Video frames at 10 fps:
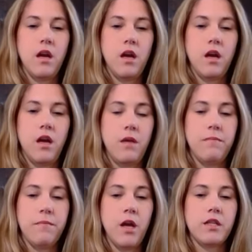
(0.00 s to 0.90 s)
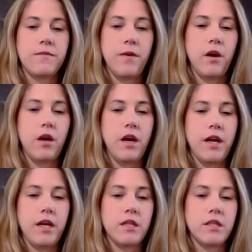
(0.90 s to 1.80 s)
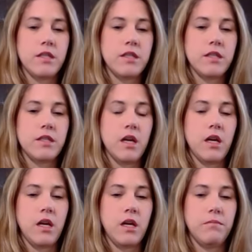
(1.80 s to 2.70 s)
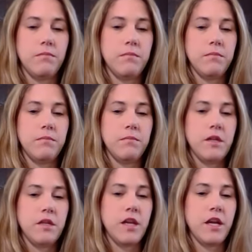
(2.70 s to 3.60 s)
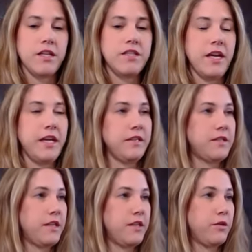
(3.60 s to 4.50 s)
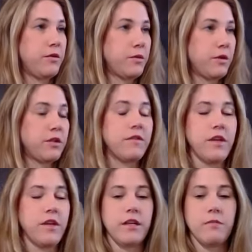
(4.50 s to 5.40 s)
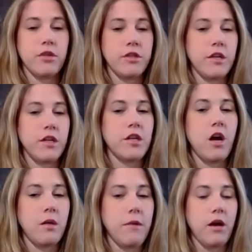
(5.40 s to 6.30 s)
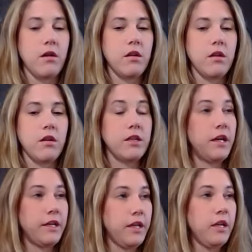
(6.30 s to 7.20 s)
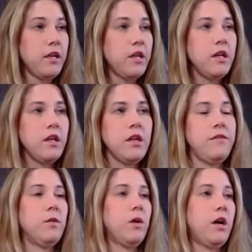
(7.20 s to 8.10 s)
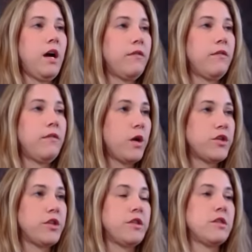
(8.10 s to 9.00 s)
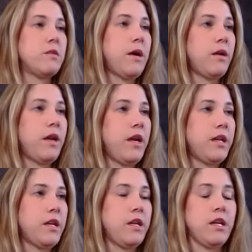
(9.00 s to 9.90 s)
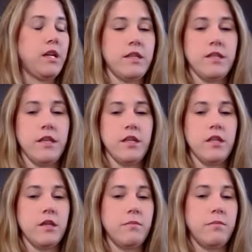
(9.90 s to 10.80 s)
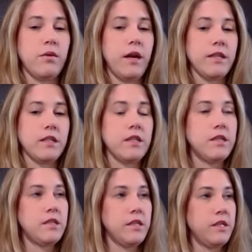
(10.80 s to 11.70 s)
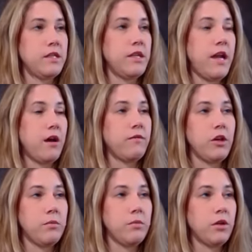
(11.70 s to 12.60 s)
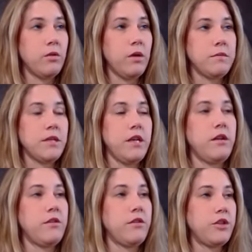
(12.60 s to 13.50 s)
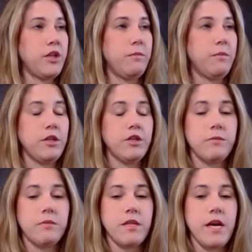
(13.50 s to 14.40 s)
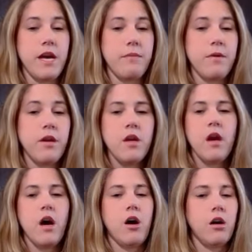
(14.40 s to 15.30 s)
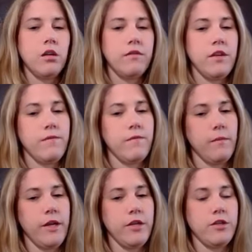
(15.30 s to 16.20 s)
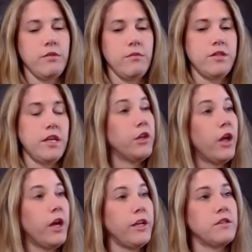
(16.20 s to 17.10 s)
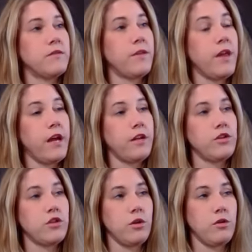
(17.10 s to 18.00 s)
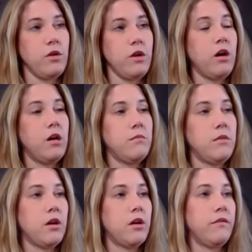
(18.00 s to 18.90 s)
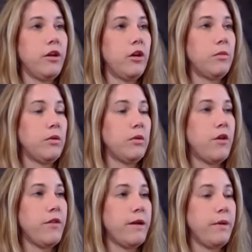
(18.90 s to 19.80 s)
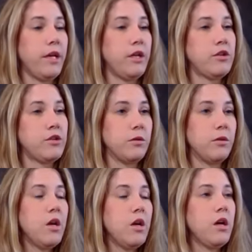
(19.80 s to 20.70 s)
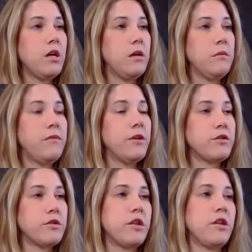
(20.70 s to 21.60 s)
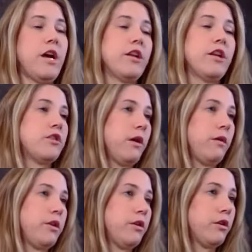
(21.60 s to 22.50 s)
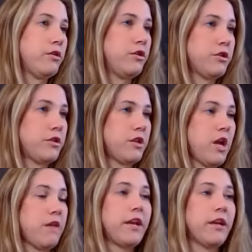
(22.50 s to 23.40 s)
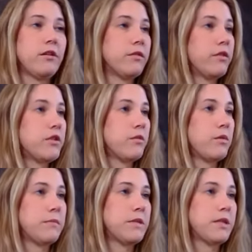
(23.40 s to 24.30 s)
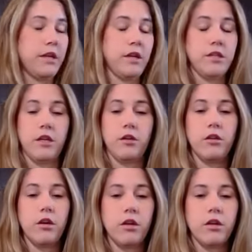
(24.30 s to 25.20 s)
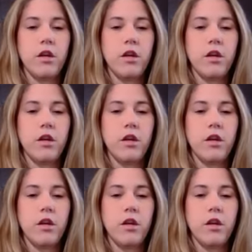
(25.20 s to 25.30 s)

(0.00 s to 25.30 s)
as far as kind of dates and those sorts of things, I'm just going to talk about Kentucky. If you all have questions about Aiken, I said, the prize list is now available on the website under the championships tab. All of the information with deadlines for that show are available on that page. So if you're interested in that show, I would encourage you just to navigate over to the website and take a look.